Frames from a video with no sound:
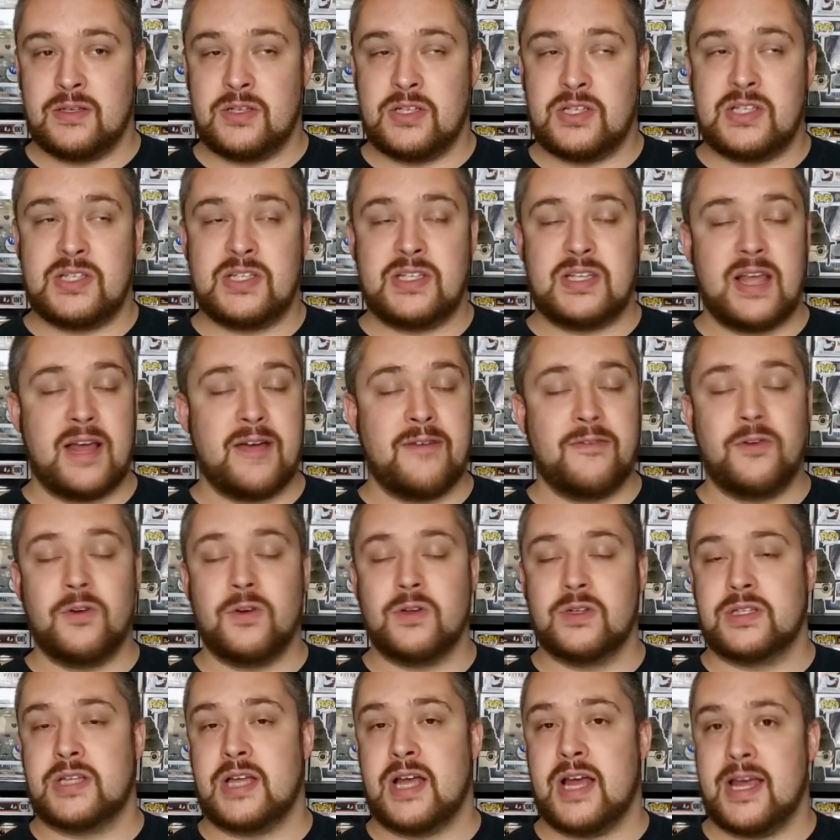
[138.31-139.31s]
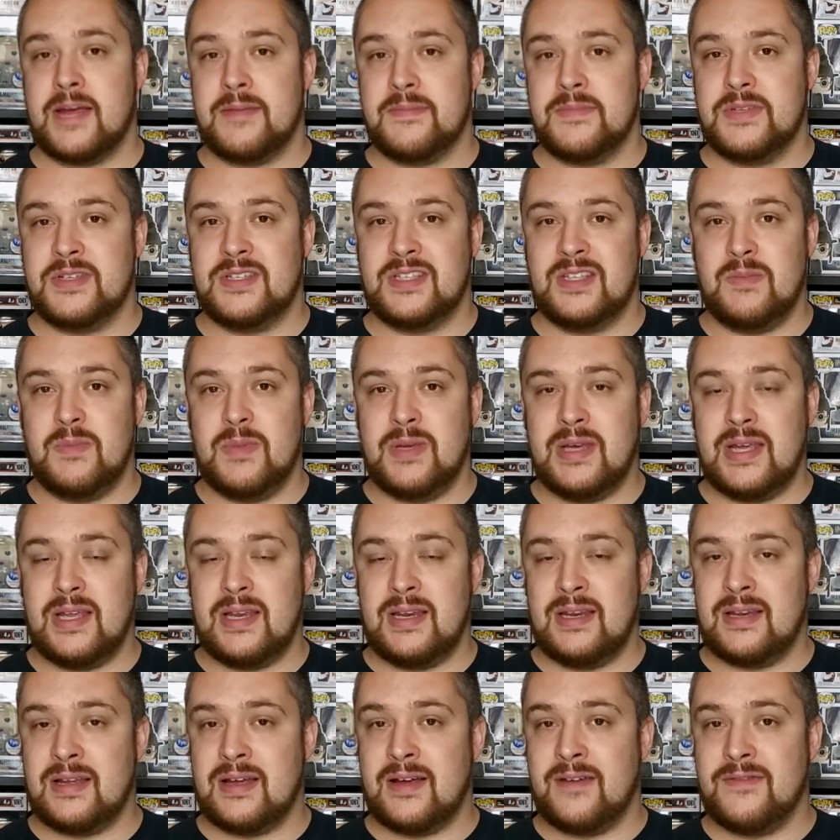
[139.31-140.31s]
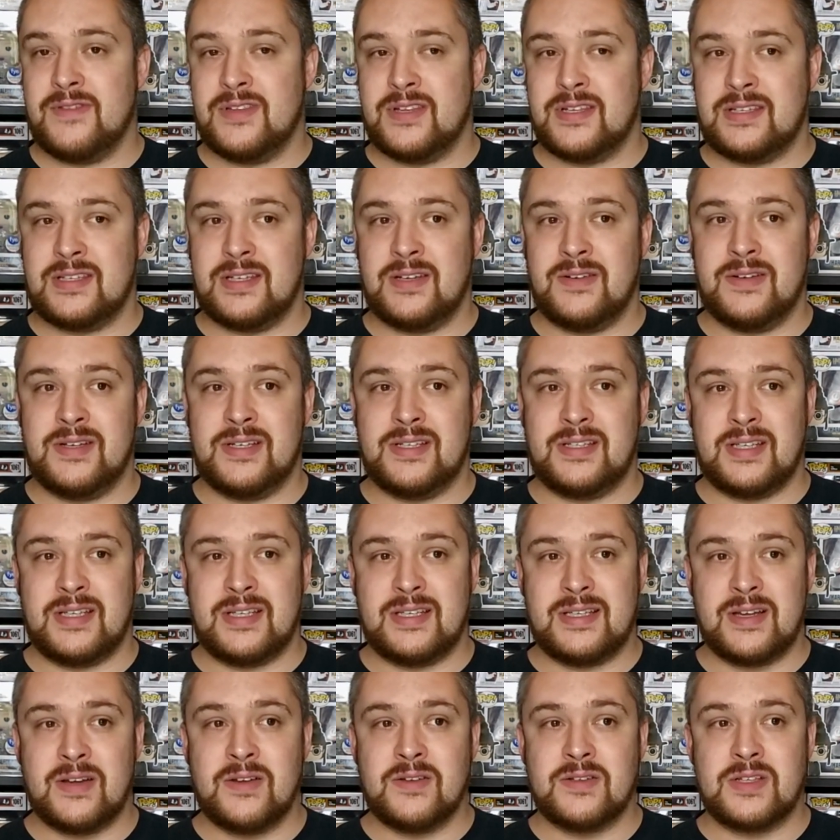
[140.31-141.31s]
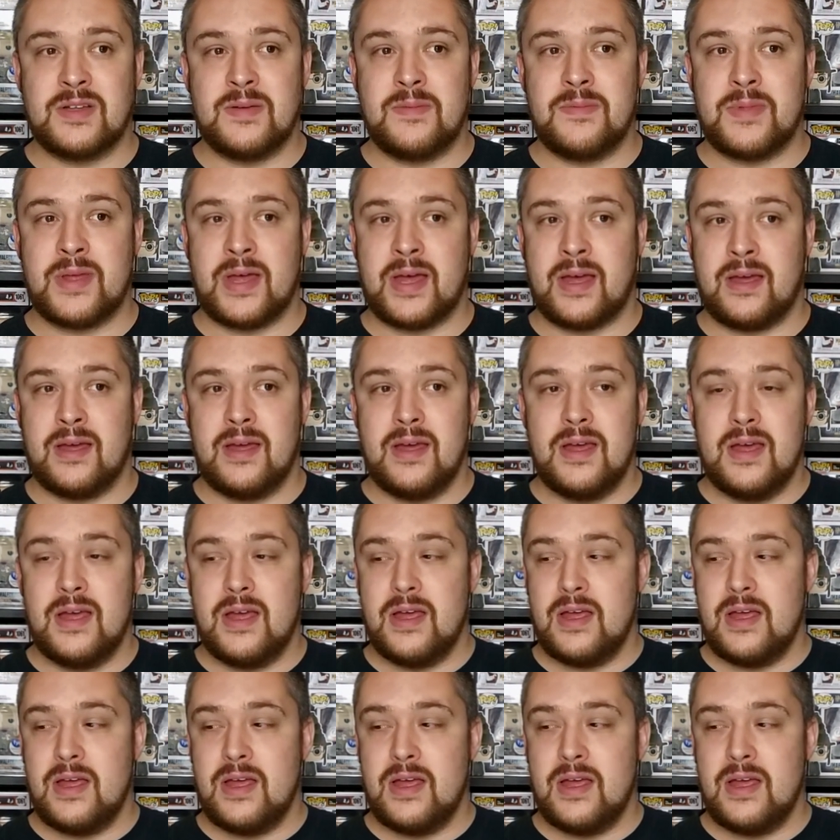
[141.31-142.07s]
Several times in the beginning of the series, he tells him that,